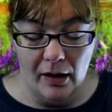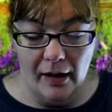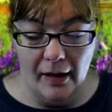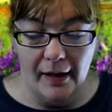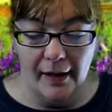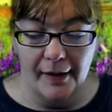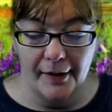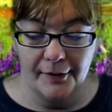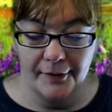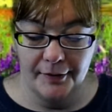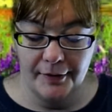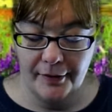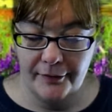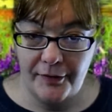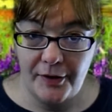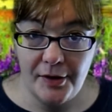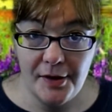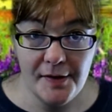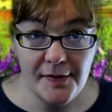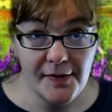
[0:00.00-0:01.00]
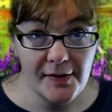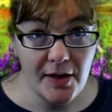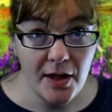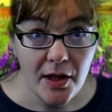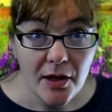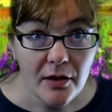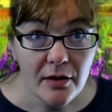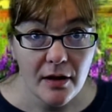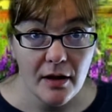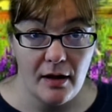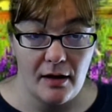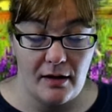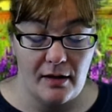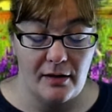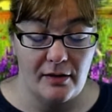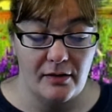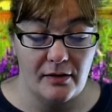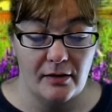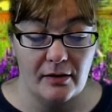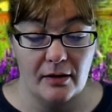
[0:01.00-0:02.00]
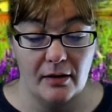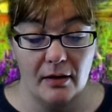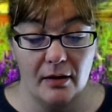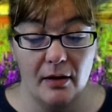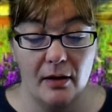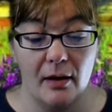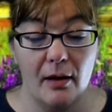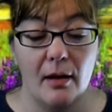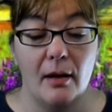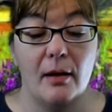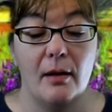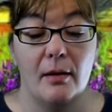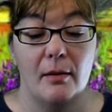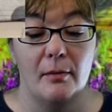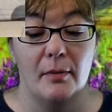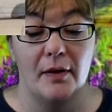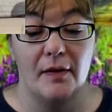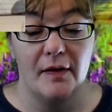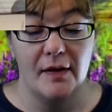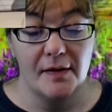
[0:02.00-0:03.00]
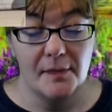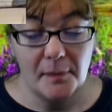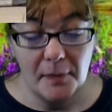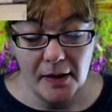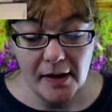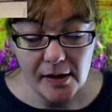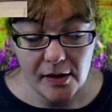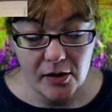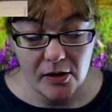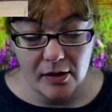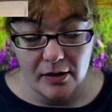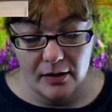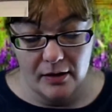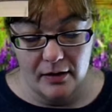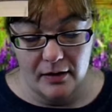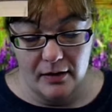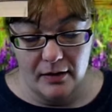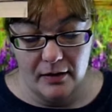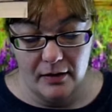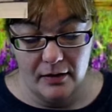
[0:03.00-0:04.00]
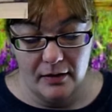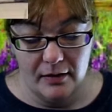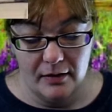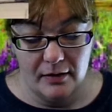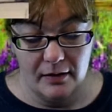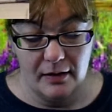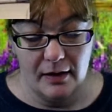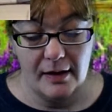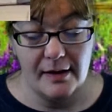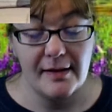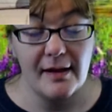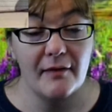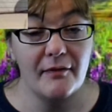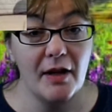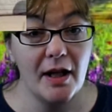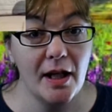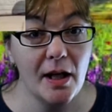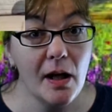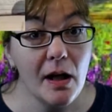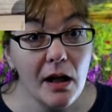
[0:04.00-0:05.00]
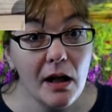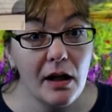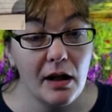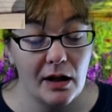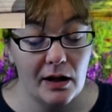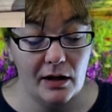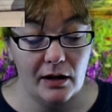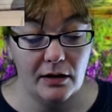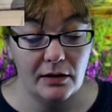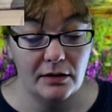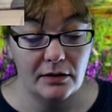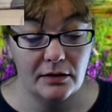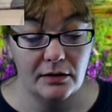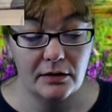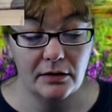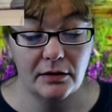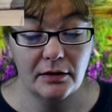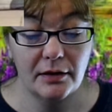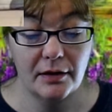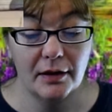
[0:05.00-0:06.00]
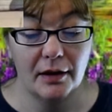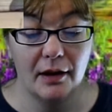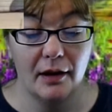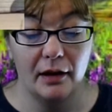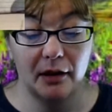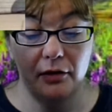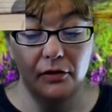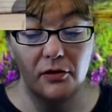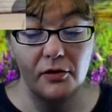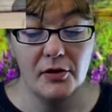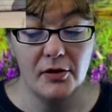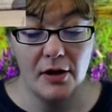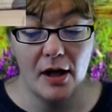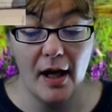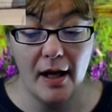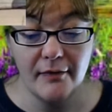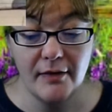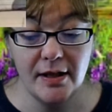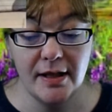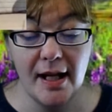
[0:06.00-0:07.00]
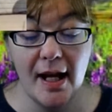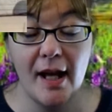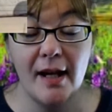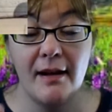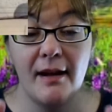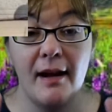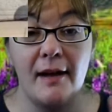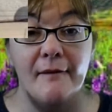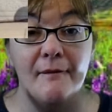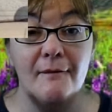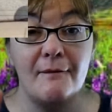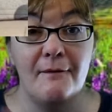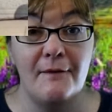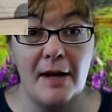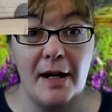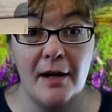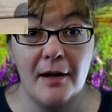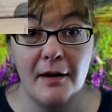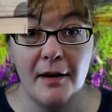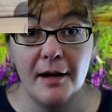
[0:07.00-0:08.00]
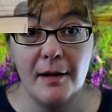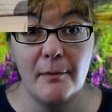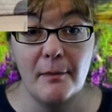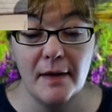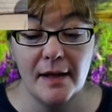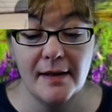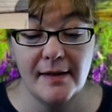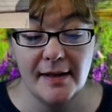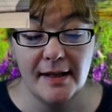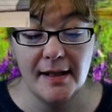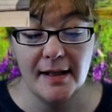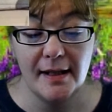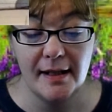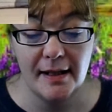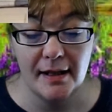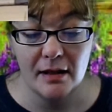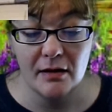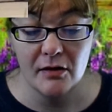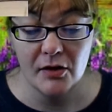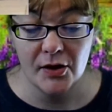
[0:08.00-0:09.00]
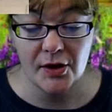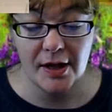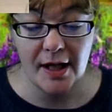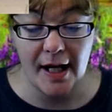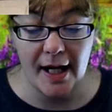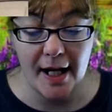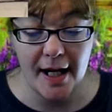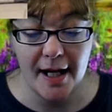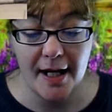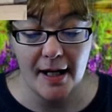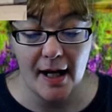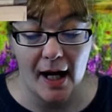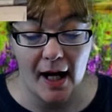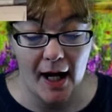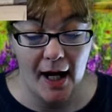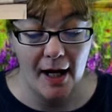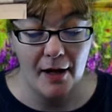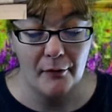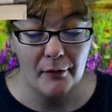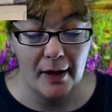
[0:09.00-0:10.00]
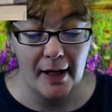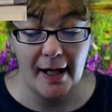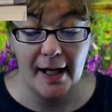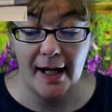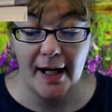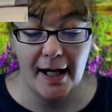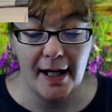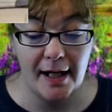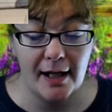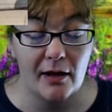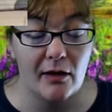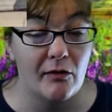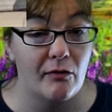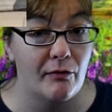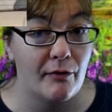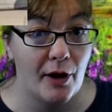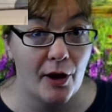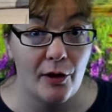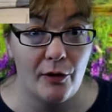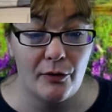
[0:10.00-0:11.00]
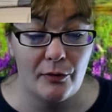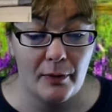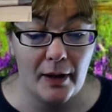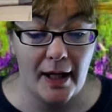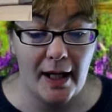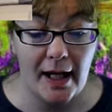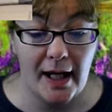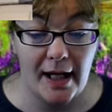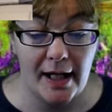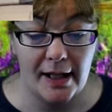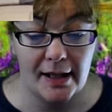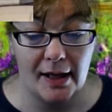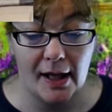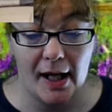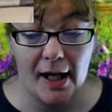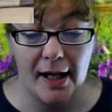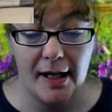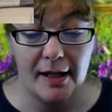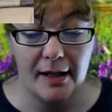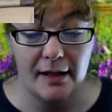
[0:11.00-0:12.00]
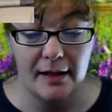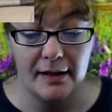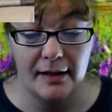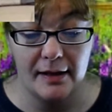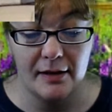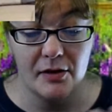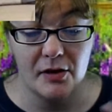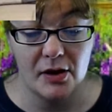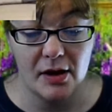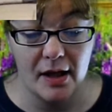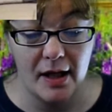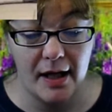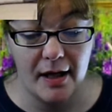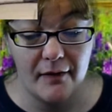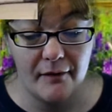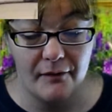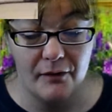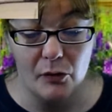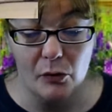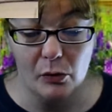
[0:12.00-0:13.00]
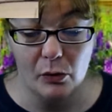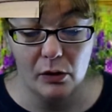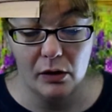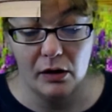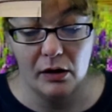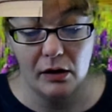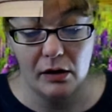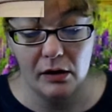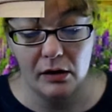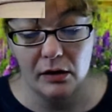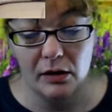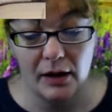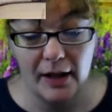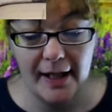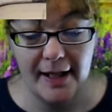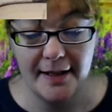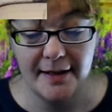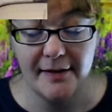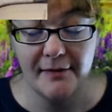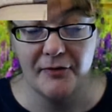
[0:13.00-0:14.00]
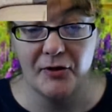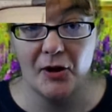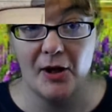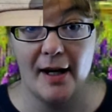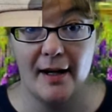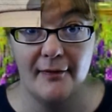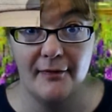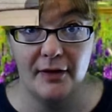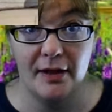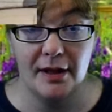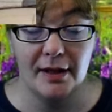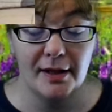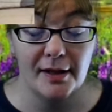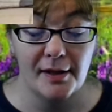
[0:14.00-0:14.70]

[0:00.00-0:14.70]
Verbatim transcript: I don't know if you can see it or not, but this picture is of a car driving down a very busy interstate highway roadway like there's like four lanes of traffic